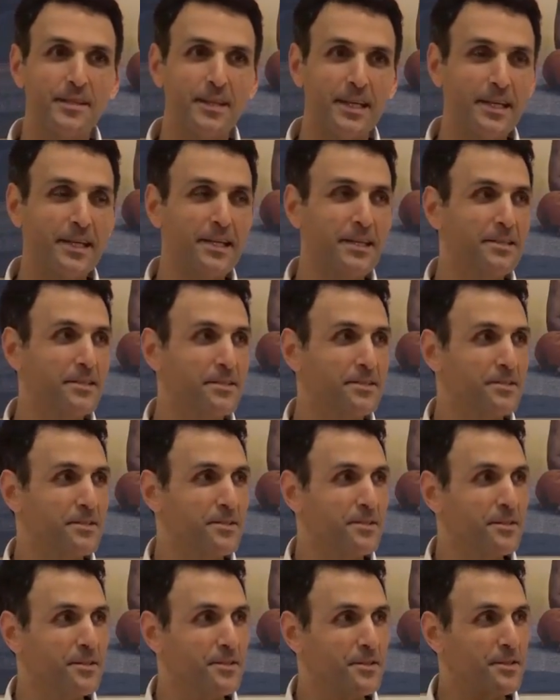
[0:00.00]
Is
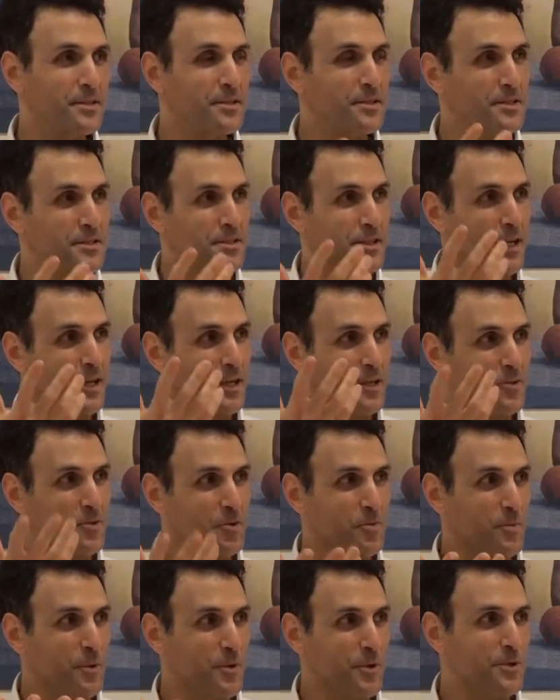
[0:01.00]
the desire
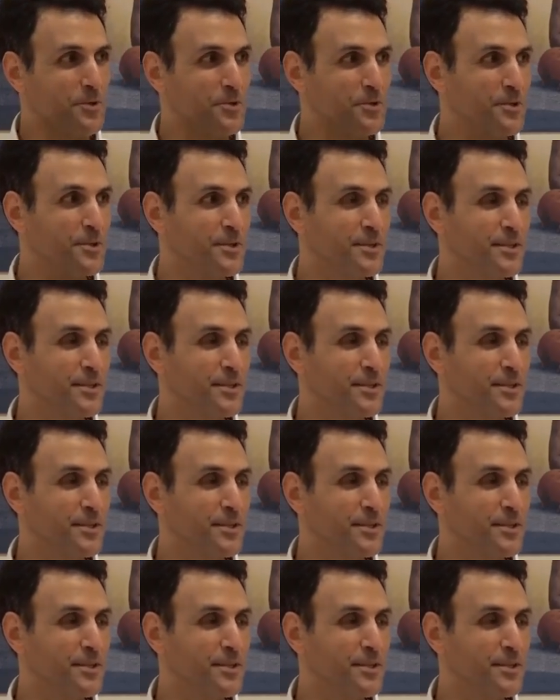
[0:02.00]
to merge